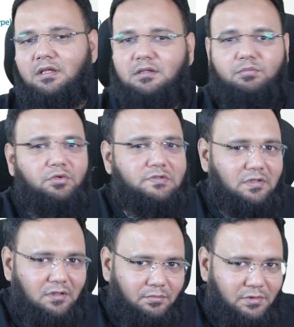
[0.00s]
The
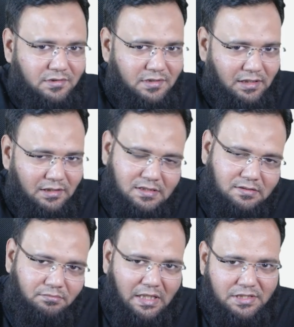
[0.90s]
most common shell
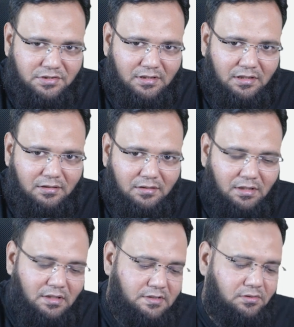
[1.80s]
is bash shell.
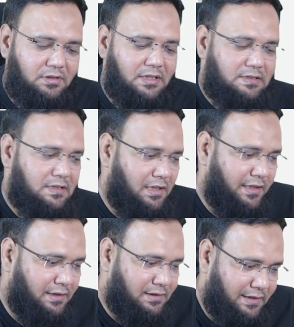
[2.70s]
So this
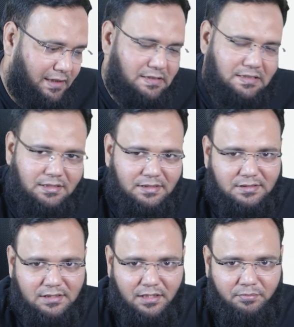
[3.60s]
line tells the
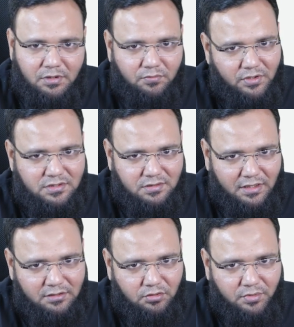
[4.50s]
script which
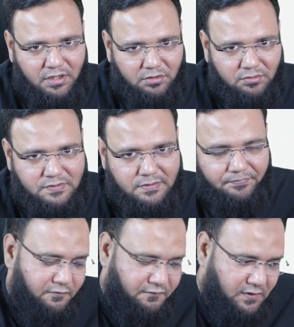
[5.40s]
shell to be used.
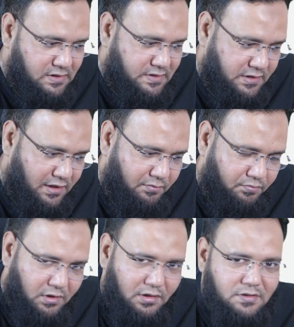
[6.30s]
First step
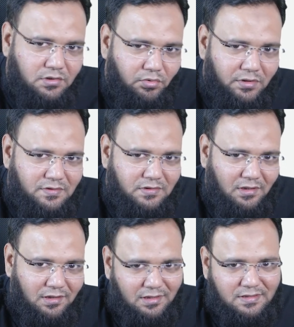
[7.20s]
is to
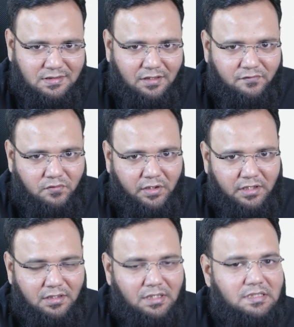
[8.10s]
install the
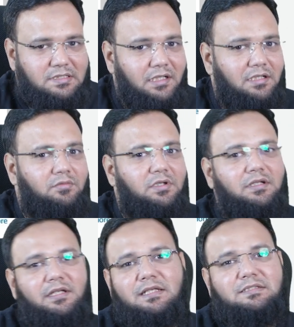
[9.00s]
software. See, in our
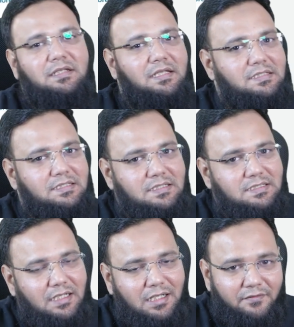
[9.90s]
Linux
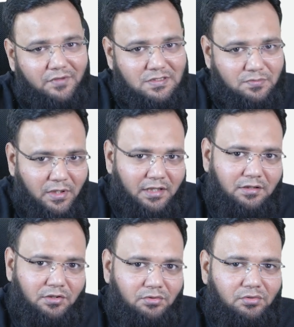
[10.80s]
classes, I have
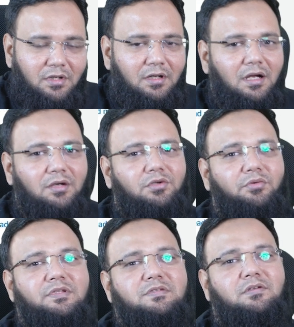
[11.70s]
explained you how
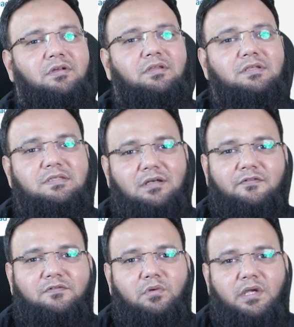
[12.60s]
to install the
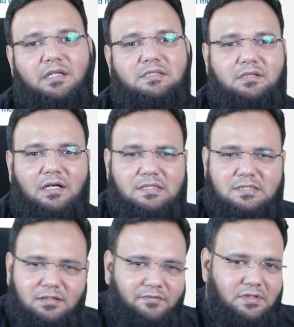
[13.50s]
software, start
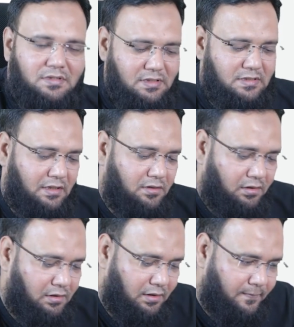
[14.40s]
services and
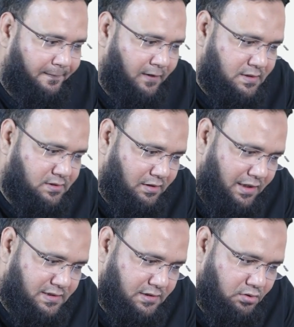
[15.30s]
all. So
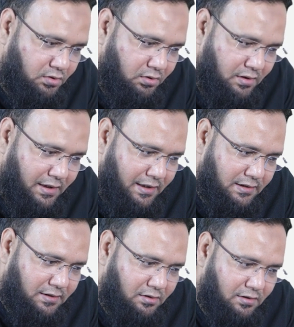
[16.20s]
let's go
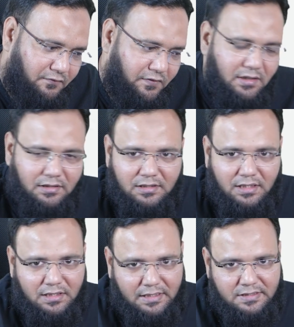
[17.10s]
and configure
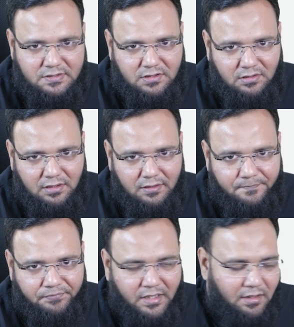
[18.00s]
or install
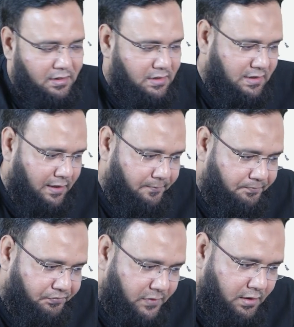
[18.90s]

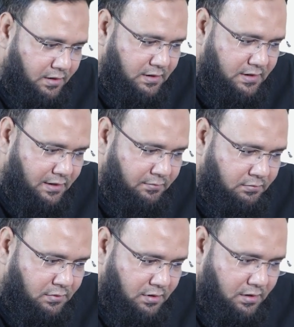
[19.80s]
yum
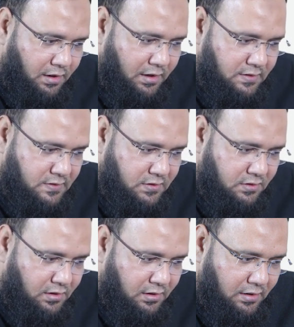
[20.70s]

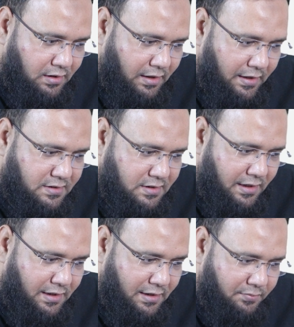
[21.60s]
install
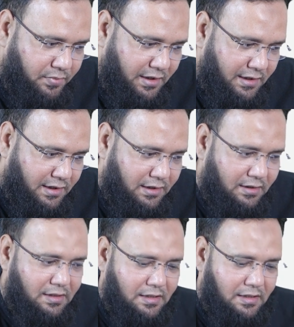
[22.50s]
httpd-y.